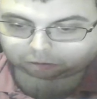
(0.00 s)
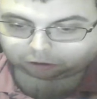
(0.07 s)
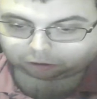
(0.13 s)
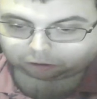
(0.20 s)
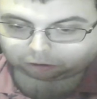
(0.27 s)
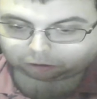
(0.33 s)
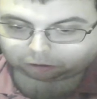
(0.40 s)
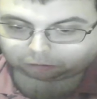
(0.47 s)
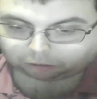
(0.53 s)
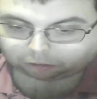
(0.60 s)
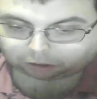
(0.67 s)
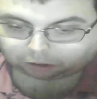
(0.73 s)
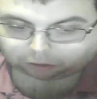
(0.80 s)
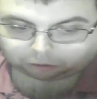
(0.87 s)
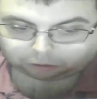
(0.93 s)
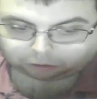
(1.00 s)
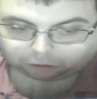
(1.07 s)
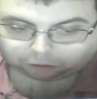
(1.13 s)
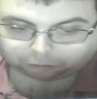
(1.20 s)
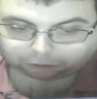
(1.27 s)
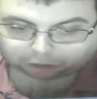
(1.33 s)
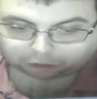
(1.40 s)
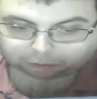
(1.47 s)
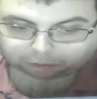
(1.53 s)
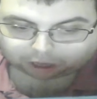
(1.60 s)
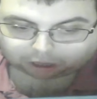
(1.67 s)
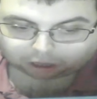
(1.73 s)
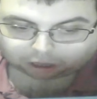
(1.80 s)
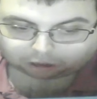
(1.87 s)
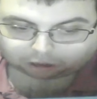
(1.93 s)
new an all new
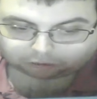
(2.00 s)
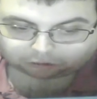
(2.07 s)
perspective.